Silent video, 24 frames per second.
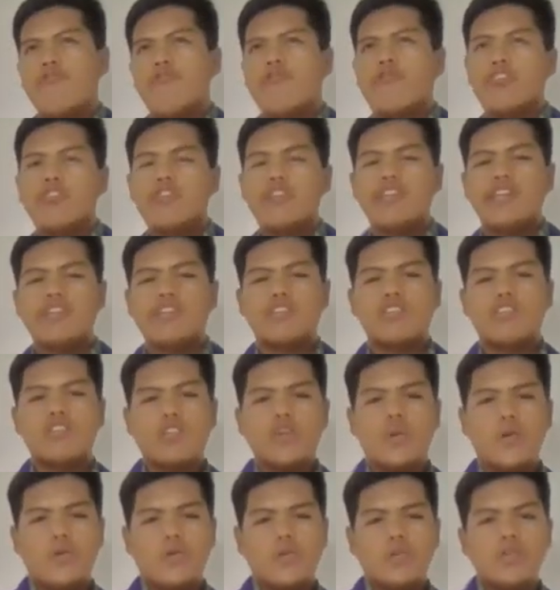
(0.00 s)
4 years
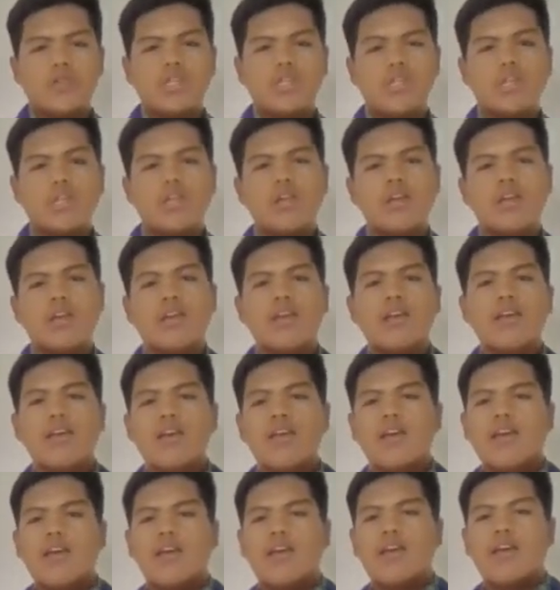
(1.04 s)
ago.
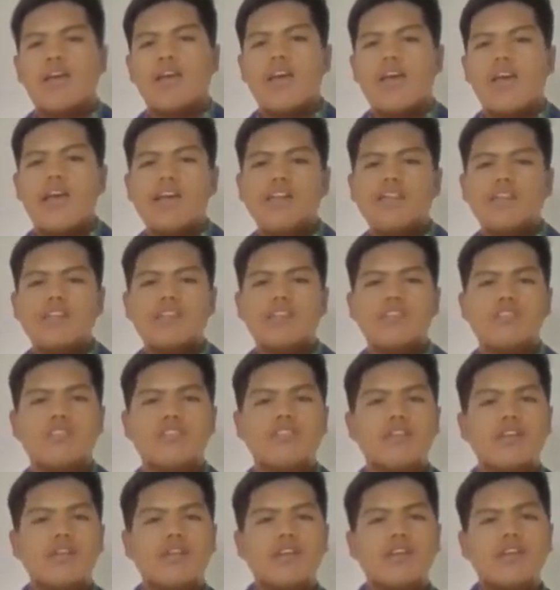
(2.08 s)
An
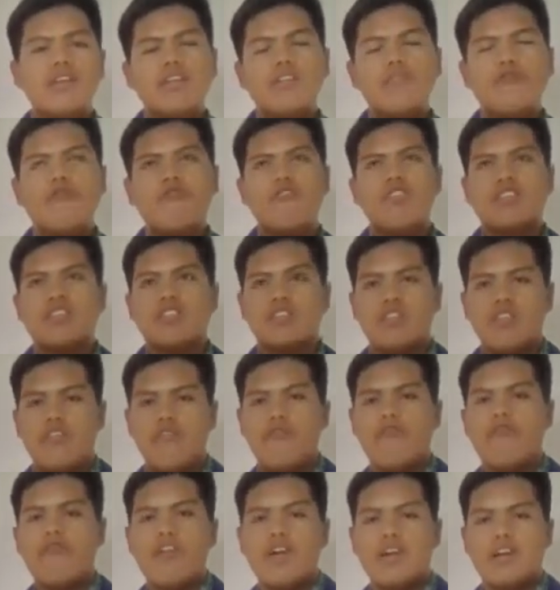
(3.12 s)

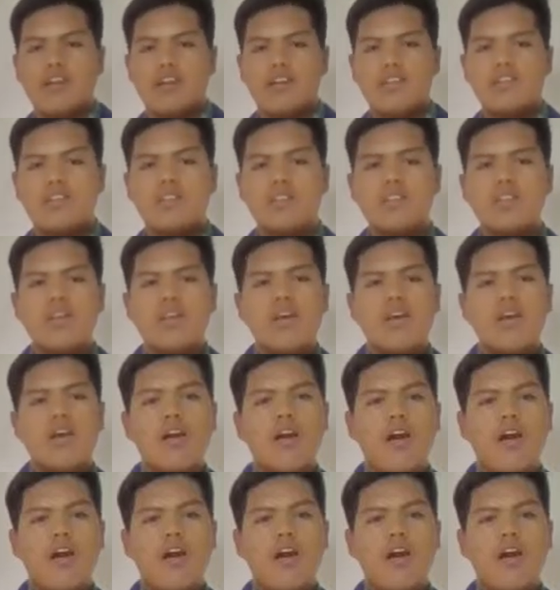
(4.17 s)
invasive fungus